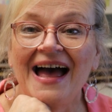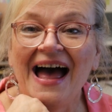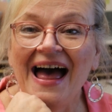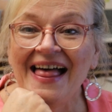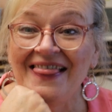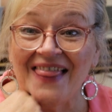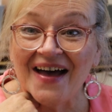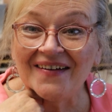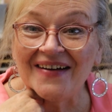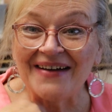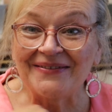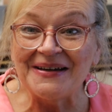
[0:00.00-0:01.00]
Hello,
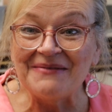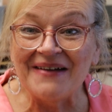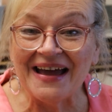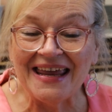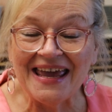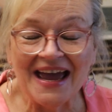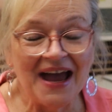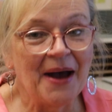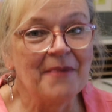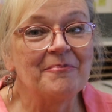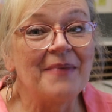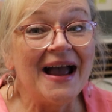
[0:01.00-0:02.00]
everybody.
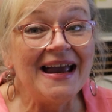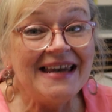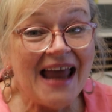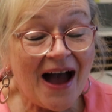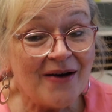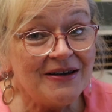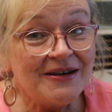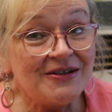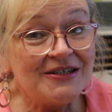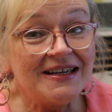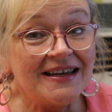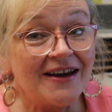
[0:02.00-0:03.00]
By now, you
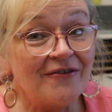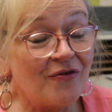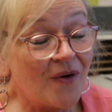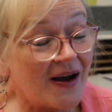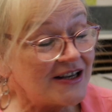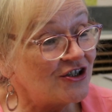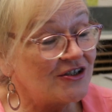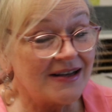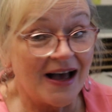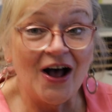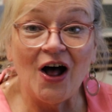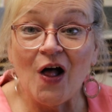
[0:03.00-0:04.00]
should have watched
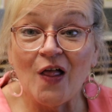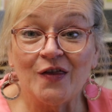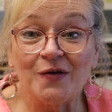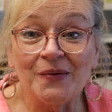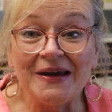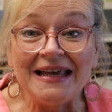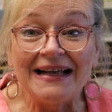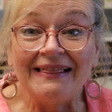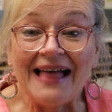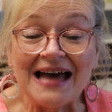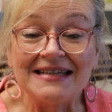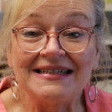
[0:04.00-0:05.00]
all 3
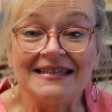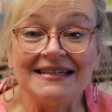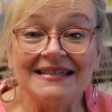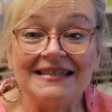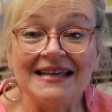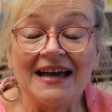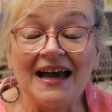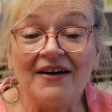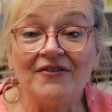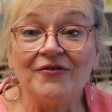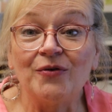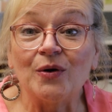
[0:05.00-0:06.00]
classes
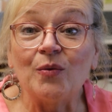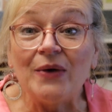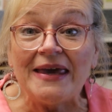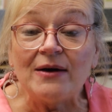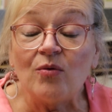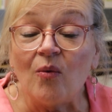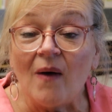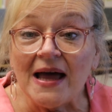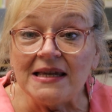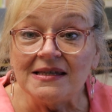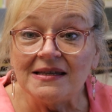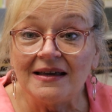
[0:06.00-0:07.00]
for week
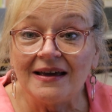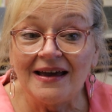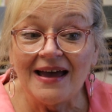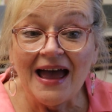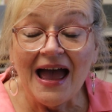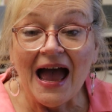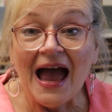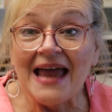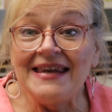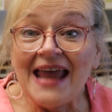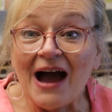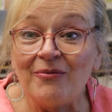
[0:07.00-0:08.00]
1.
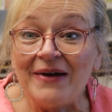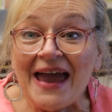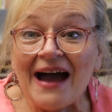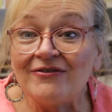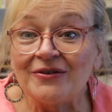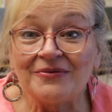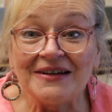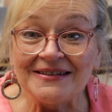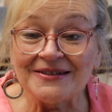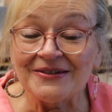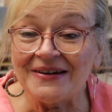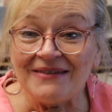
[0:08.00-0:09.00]
And now we have a
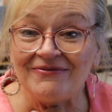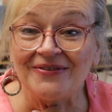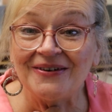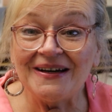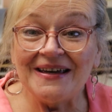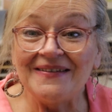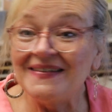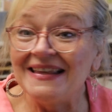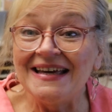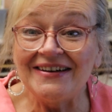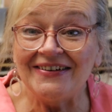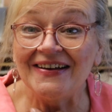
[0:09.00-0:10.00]
real treat for you,
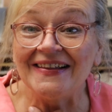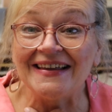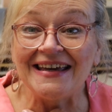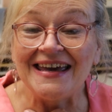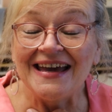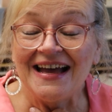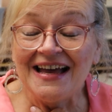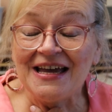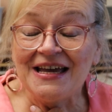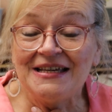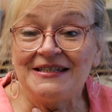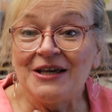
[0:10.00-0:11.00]
literally.
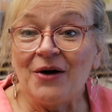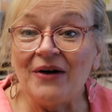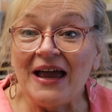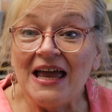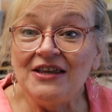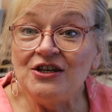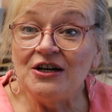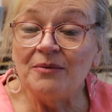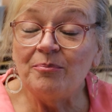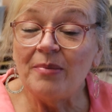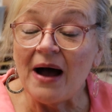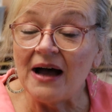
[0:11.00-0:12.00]
So in your
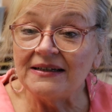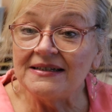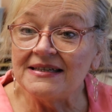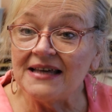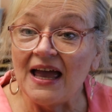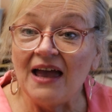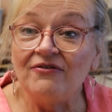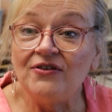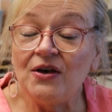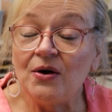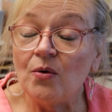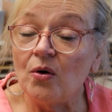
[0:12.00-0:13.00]
box,
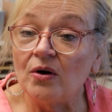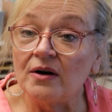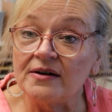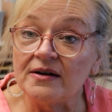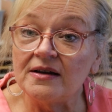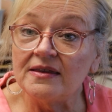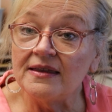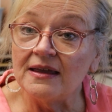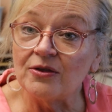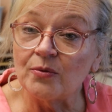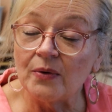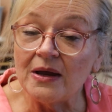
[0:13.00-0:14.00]
if you ordered the
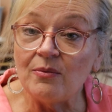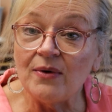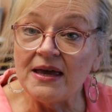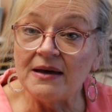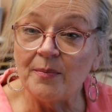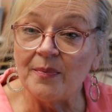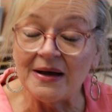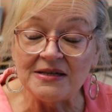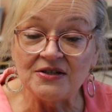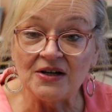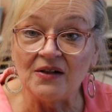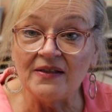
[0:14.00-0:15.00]
3-week
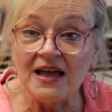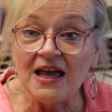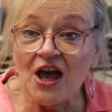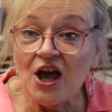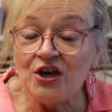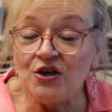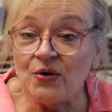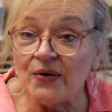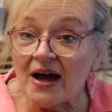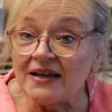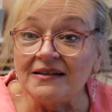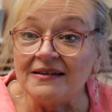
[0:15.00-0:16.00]
bundle, you
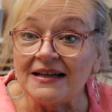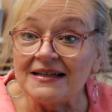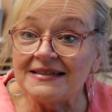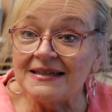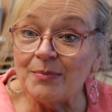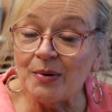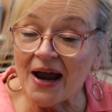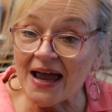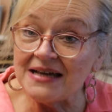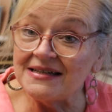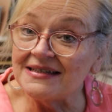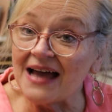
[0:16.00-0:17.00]
got a little
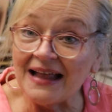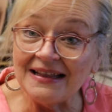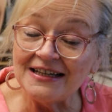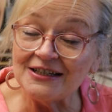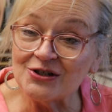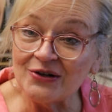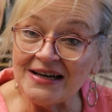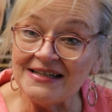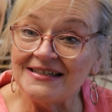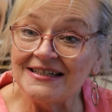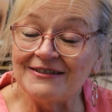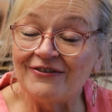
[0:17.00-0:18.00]
surprise, a little
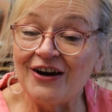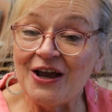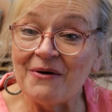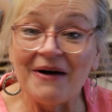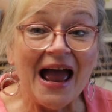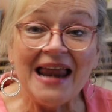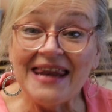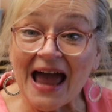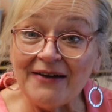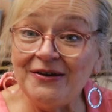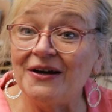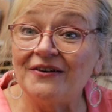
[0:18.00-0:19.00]
treat just for you. And
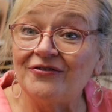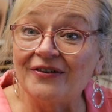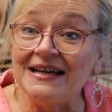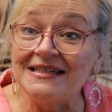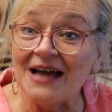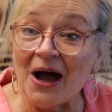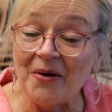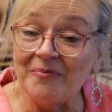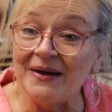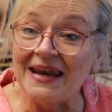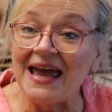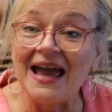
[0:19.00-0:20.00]
now you're free to
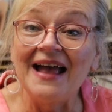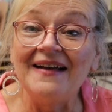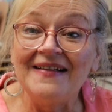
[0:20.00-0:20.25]
open it.